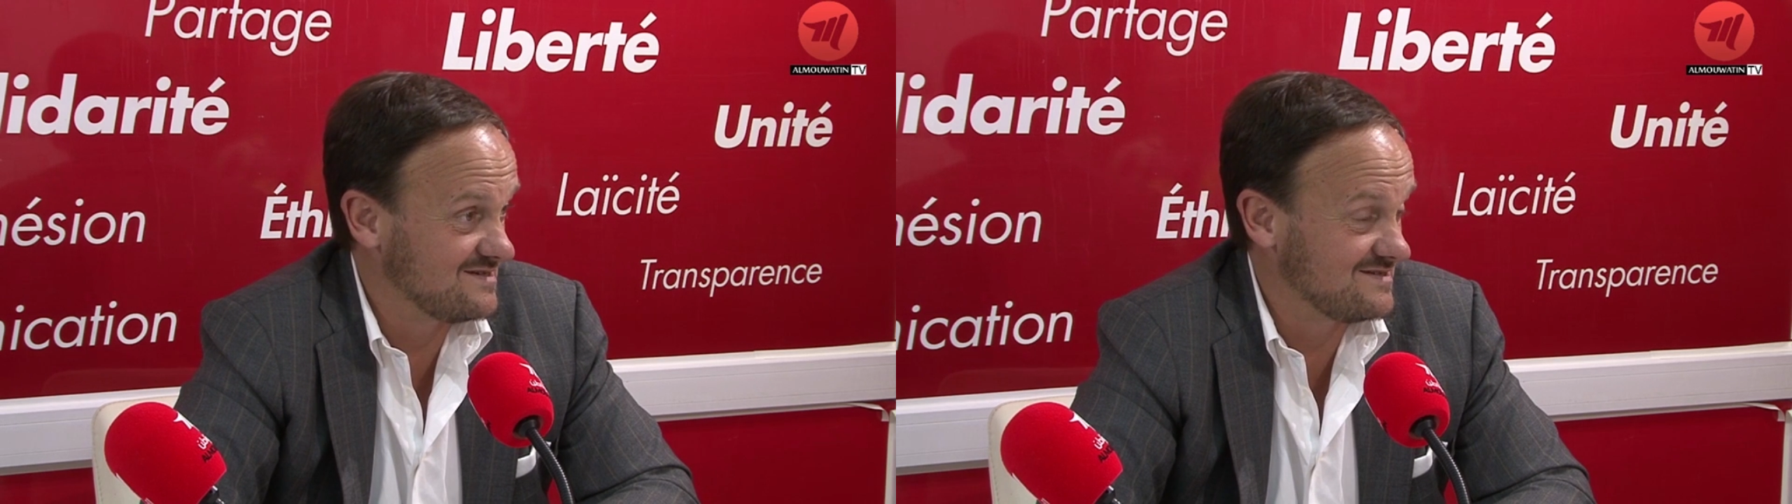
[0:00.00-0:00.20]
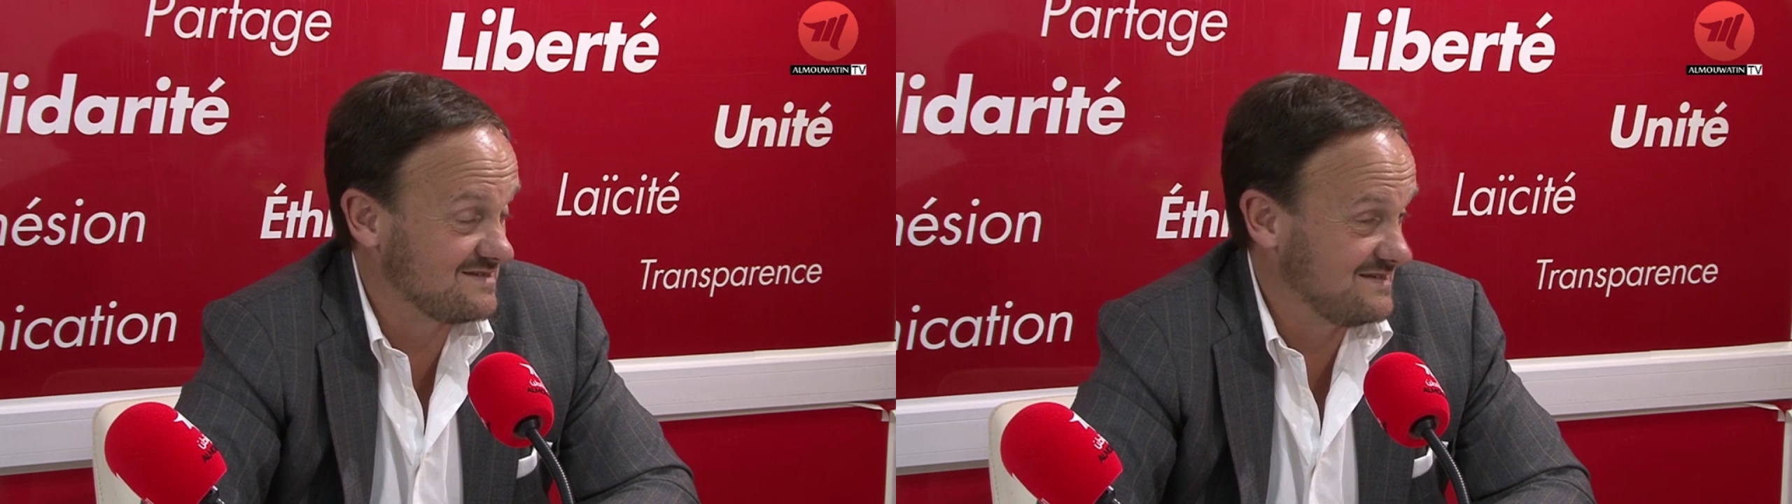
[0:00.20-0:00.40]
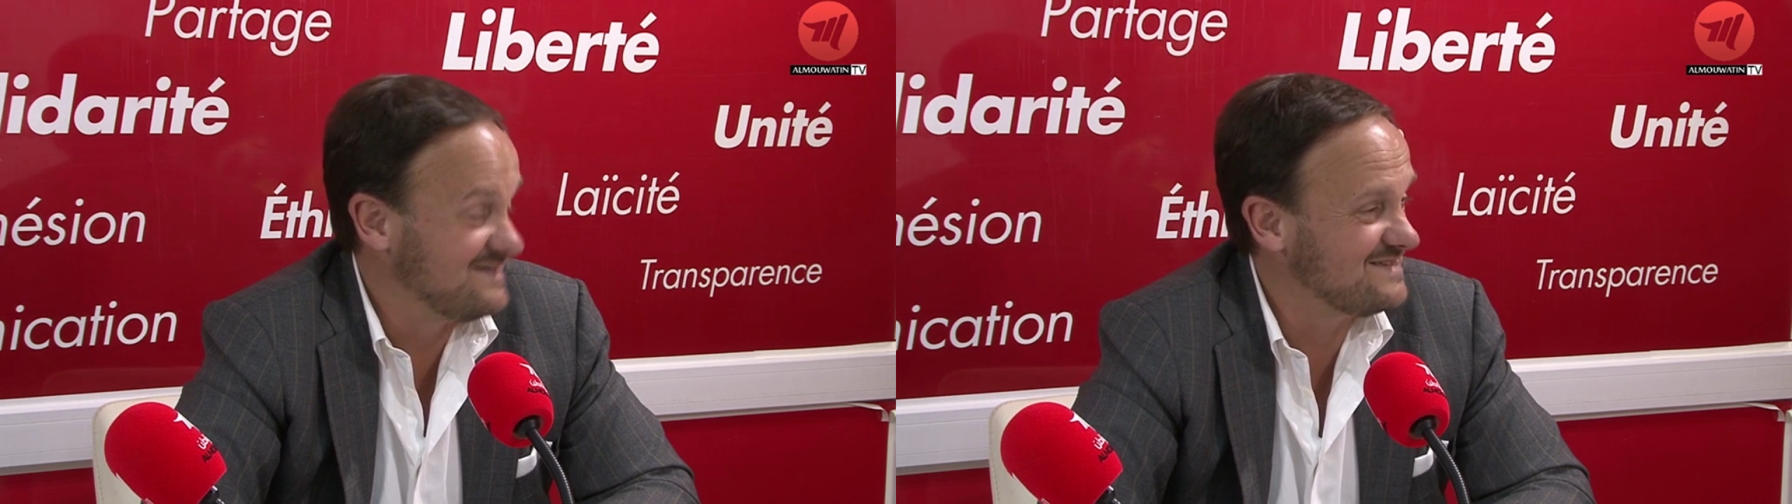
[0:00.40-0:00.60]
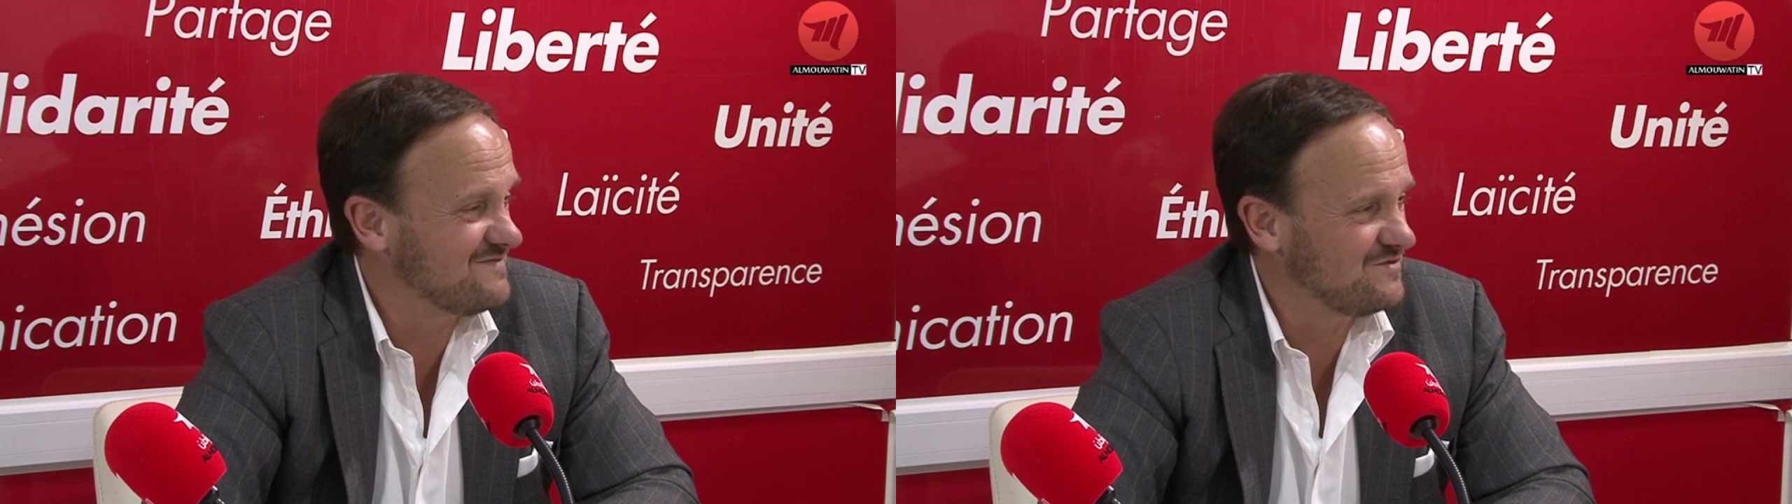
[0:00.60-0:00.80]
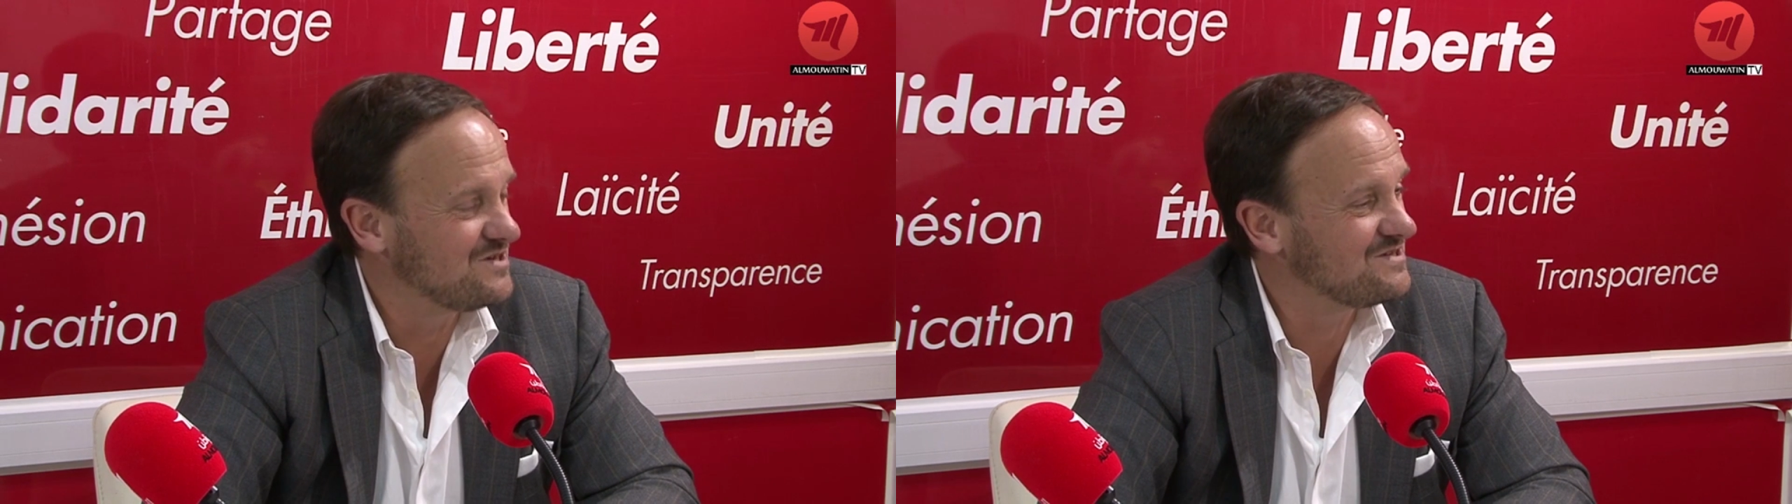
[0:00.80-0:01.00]
And it's
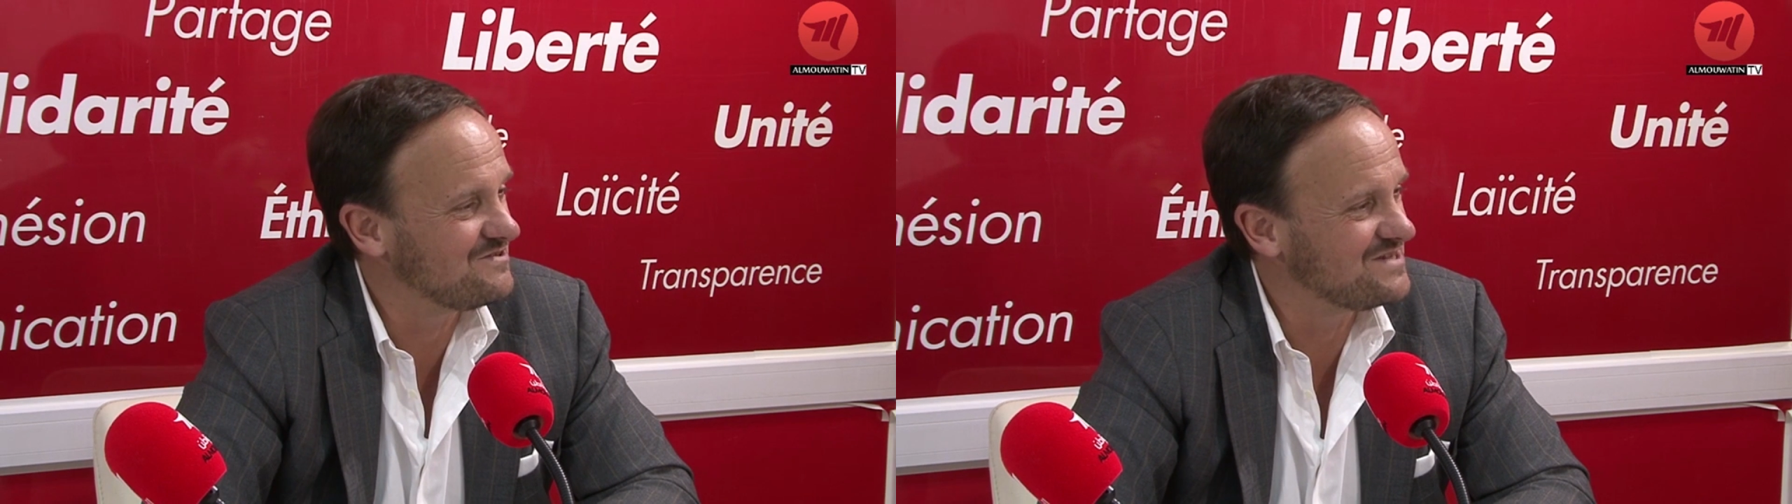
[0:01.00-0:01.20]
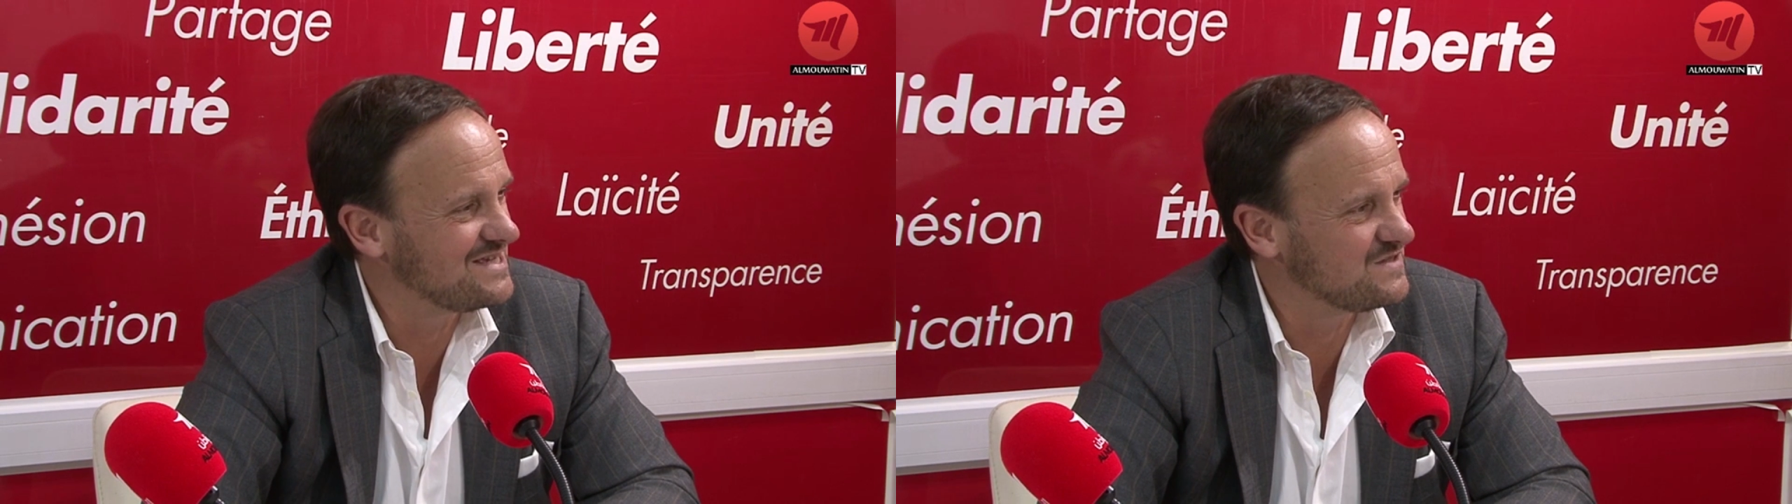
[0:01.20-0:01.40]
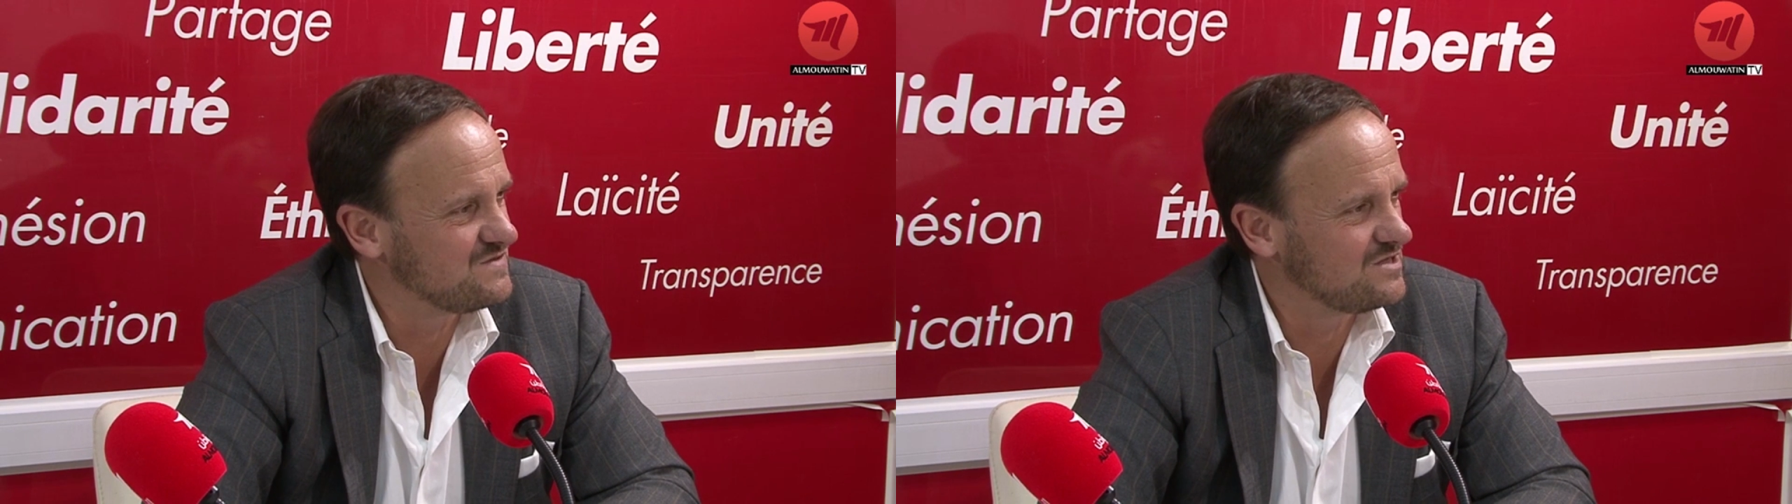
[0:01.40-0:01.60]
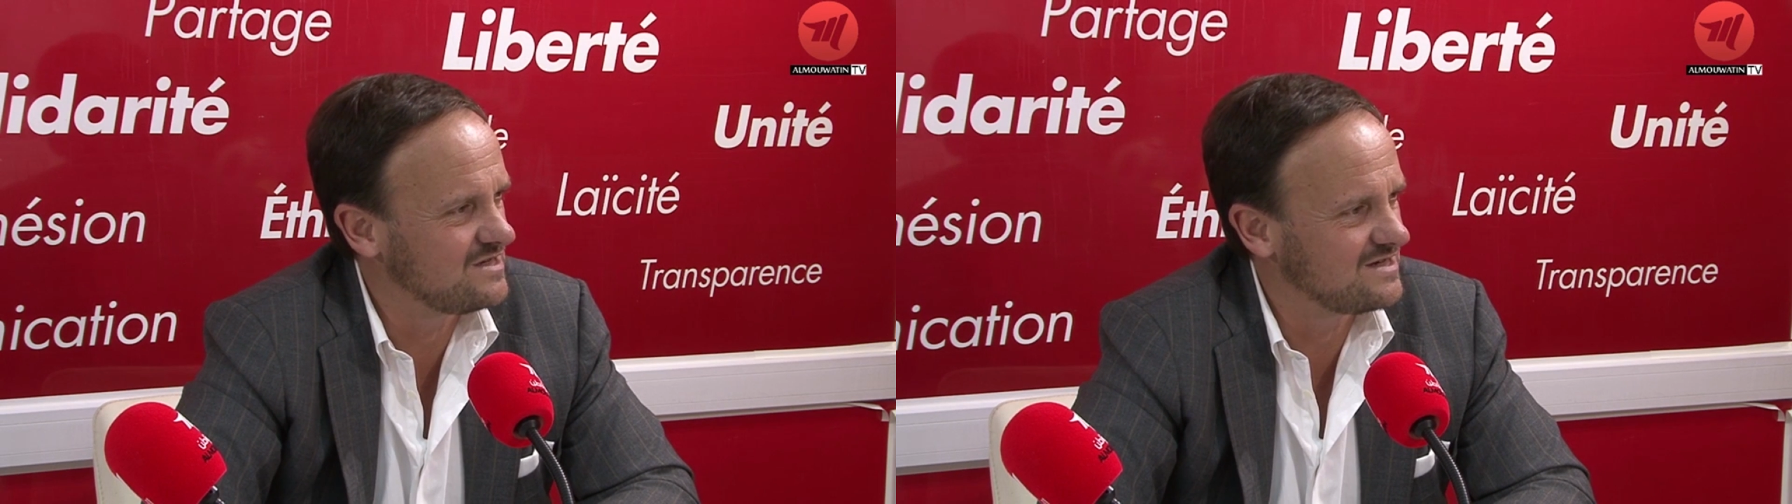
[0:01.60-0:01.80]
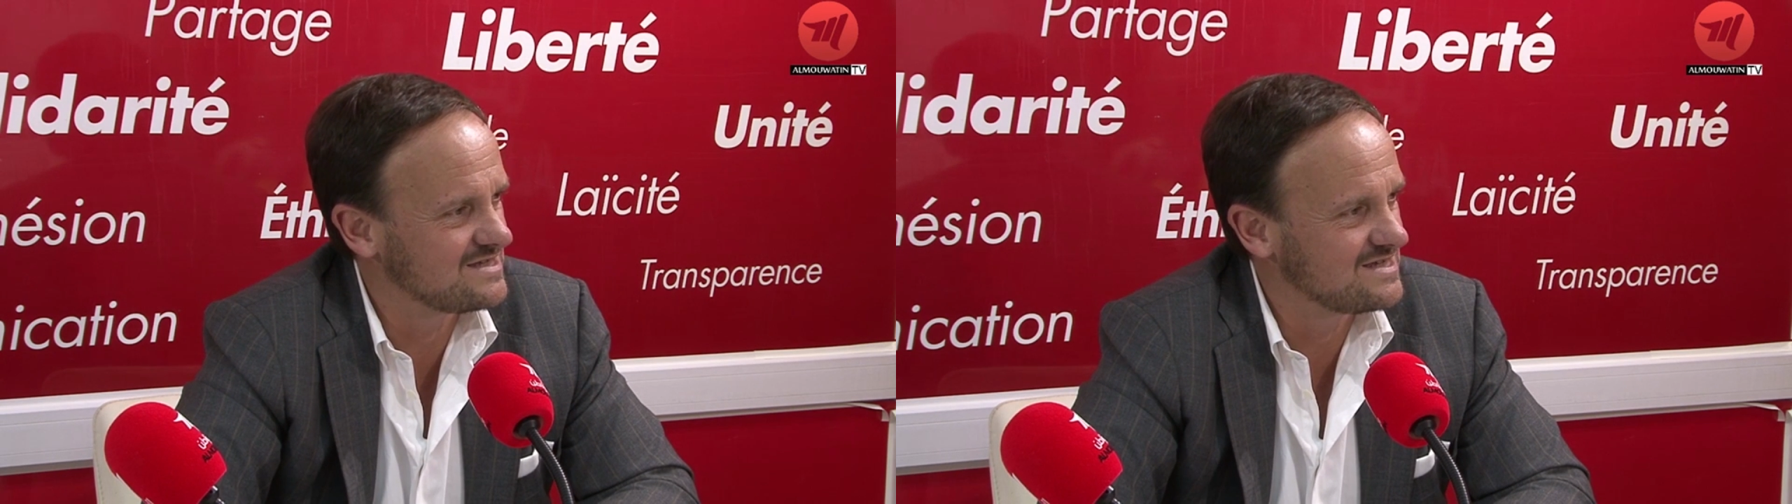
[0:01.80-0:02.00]
very interesting, it's very
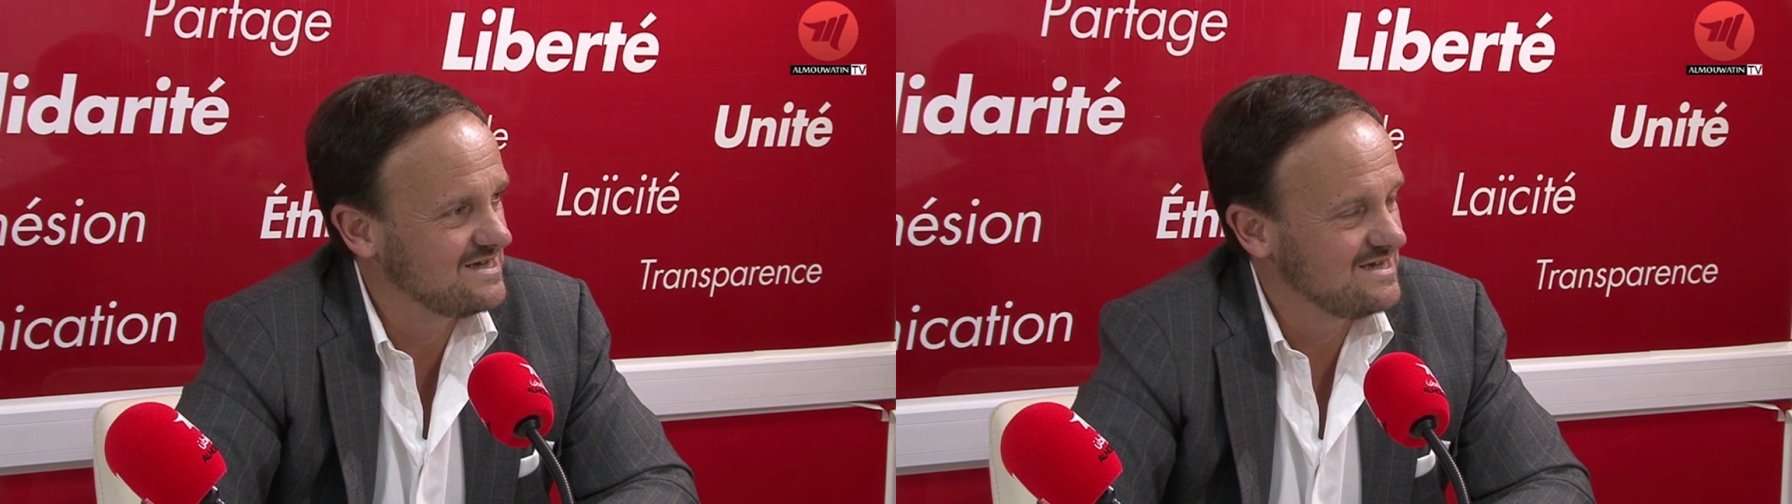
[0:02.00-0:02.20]
nice.